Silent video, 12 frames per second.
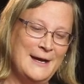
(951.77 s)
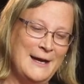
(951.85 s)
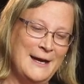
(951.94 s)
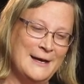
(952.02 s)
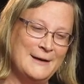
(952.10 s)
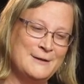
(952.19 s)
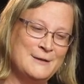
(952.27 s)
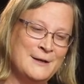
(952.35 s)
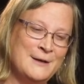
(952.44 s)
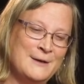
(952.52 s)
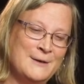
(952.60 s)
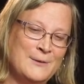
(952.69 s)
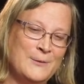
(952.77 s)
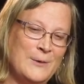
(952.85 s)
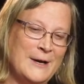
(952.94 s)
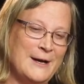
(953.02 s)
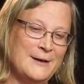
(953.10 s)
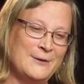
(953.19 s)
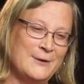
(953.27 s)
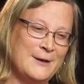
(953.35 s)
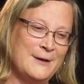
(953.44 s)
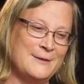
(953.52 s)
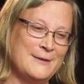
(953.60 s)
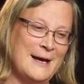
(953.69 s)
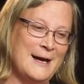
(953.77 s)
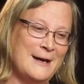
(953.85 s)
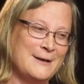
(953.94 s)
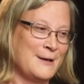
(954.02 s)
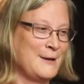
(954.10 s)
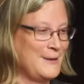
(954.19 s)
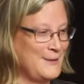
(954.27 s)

And when I look at that...